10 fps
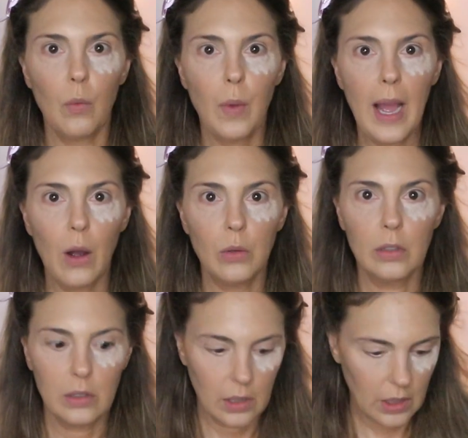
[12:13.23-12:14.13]
Wow.
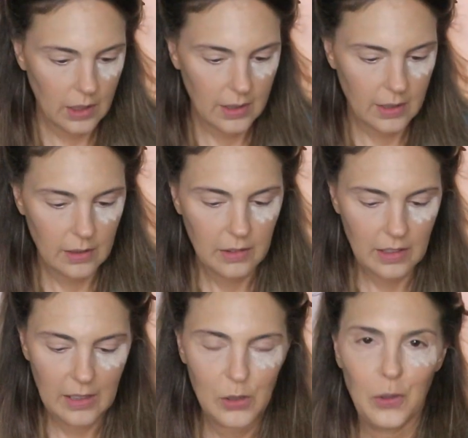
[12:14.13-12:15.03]

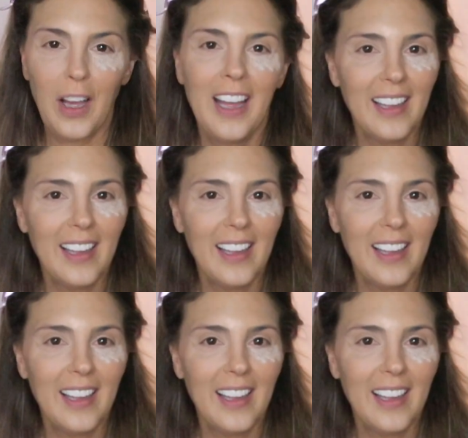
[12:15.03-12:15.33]
Okay, so